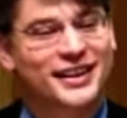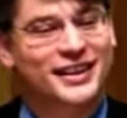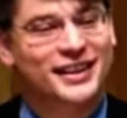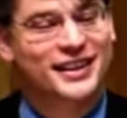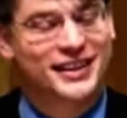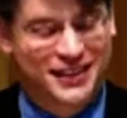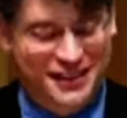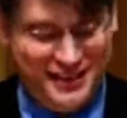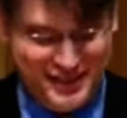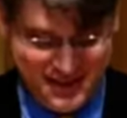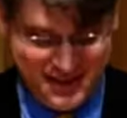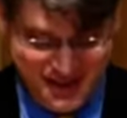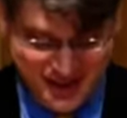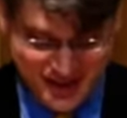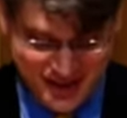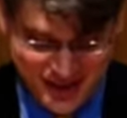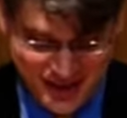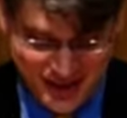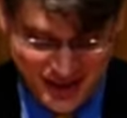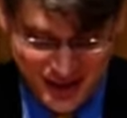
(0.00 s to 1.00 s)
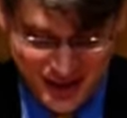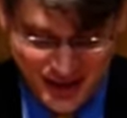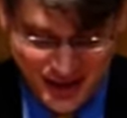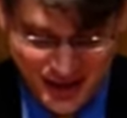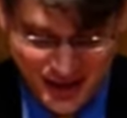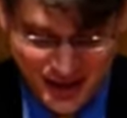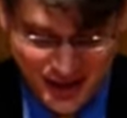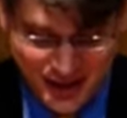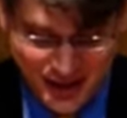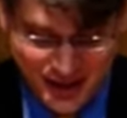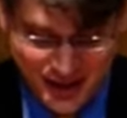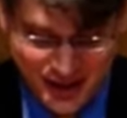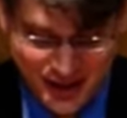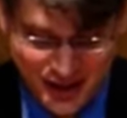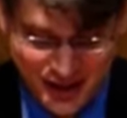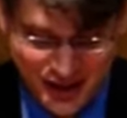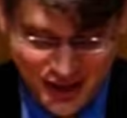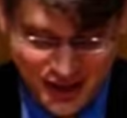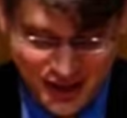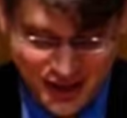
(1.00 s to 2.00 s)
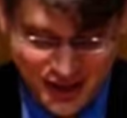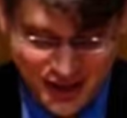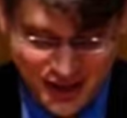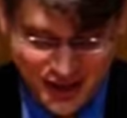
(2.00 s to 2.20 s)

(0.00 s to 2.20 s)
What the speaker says: Nothing is said.